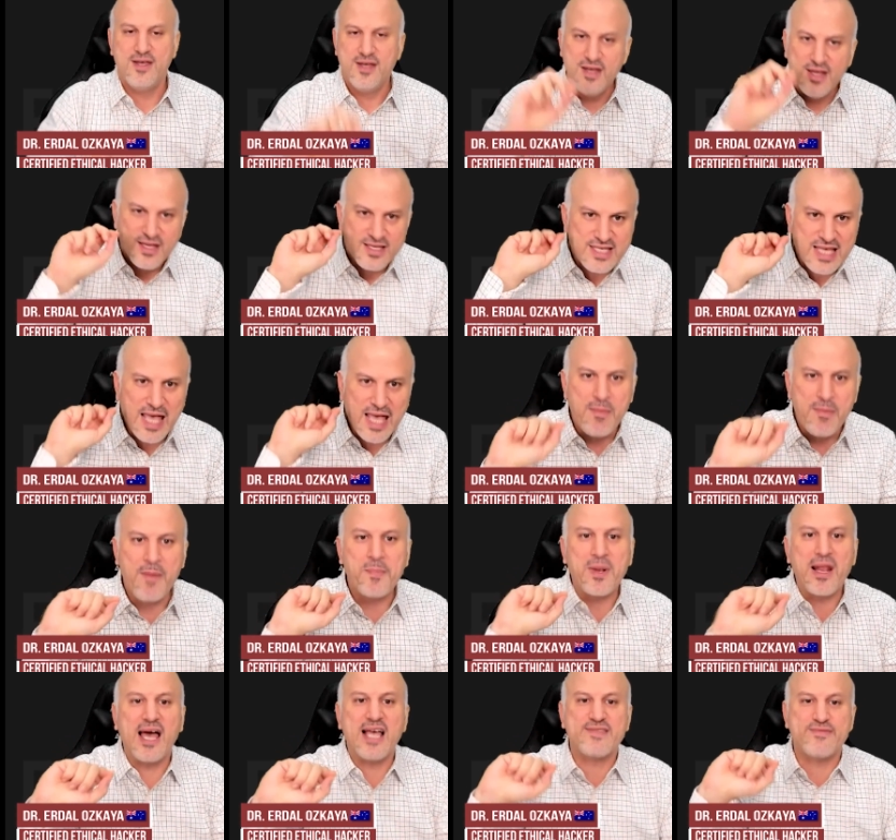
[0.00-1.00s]
Same
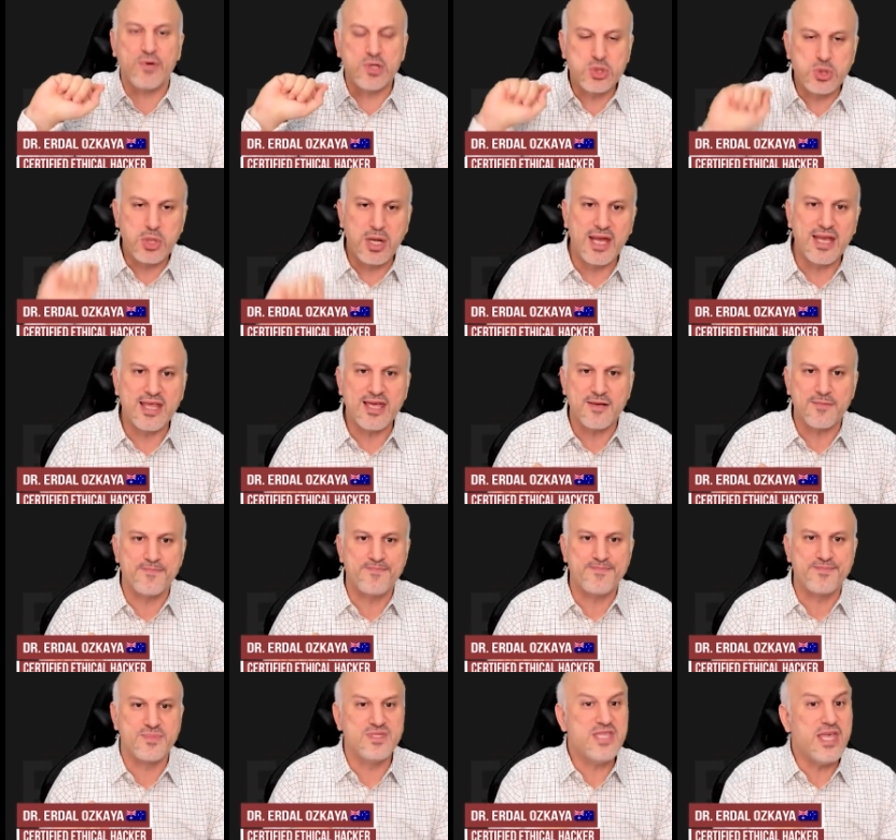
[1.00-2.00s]
applies for training.
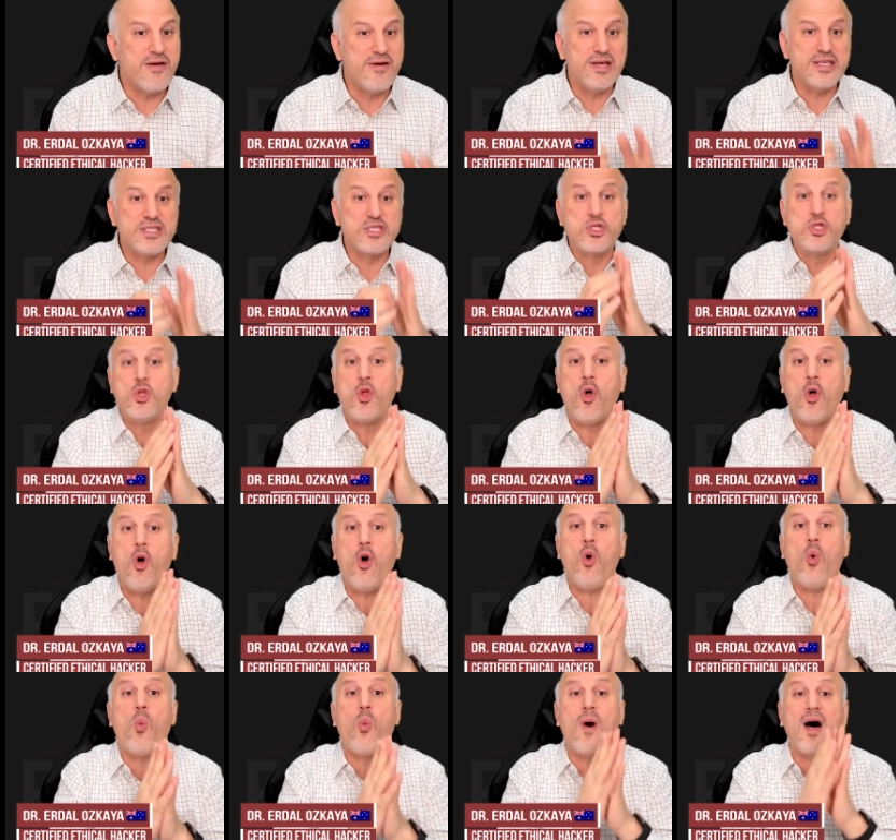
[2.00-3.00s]
There is
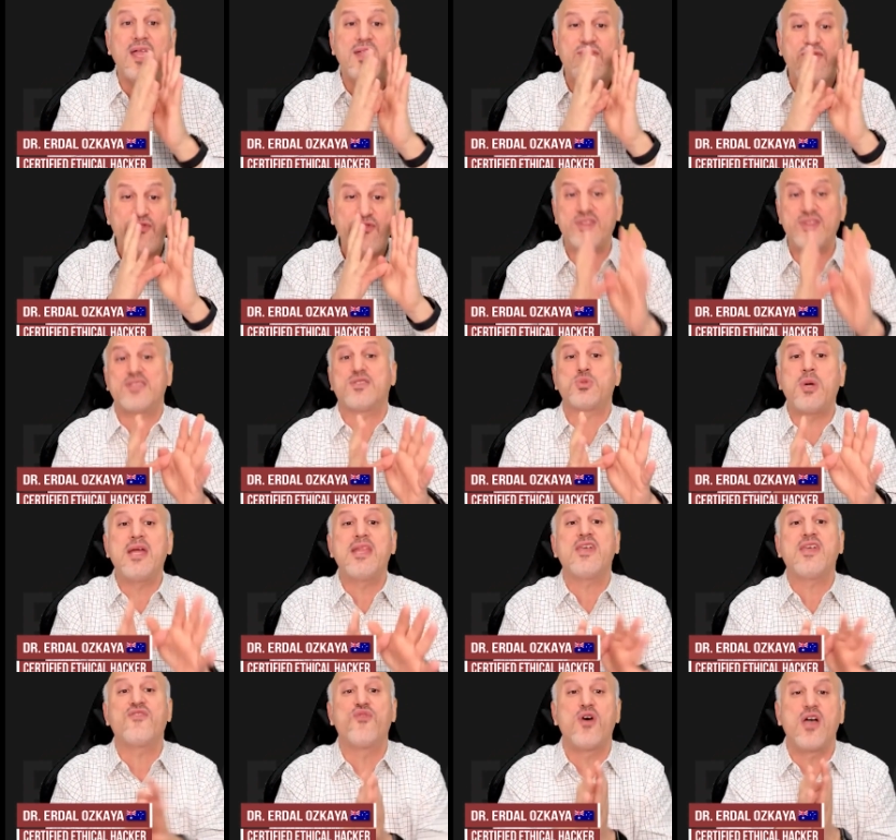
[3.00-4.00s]
no one fit
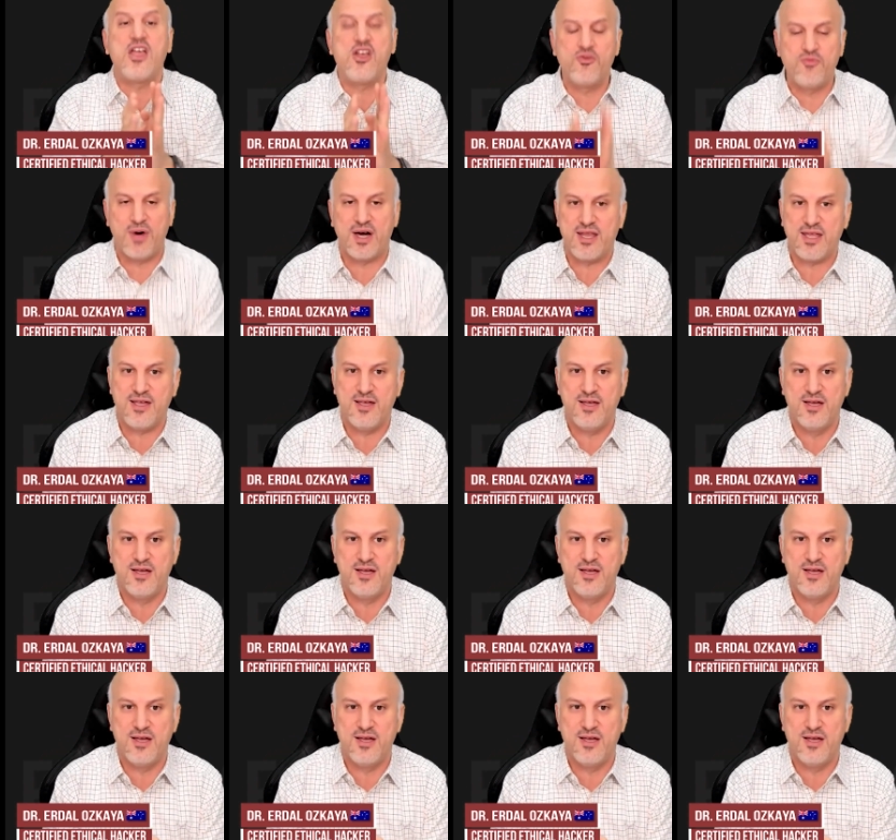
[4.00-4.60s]
training for everybody.